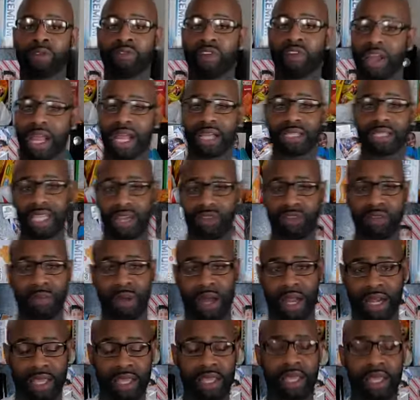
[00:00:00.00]
know if I got to
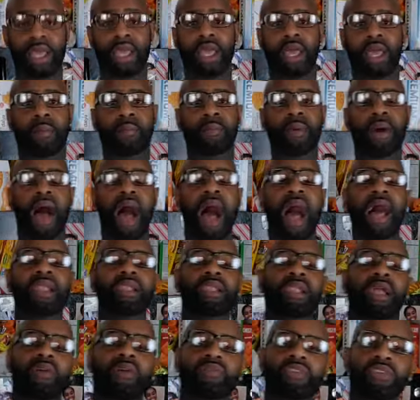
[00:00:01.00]
everybody, but I
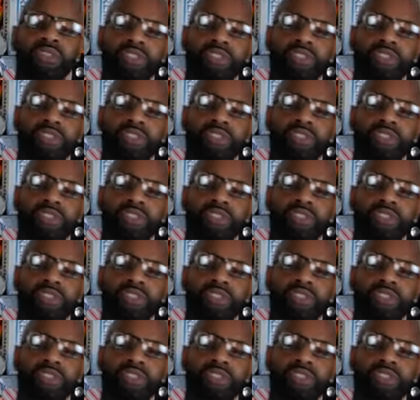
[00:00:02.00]
love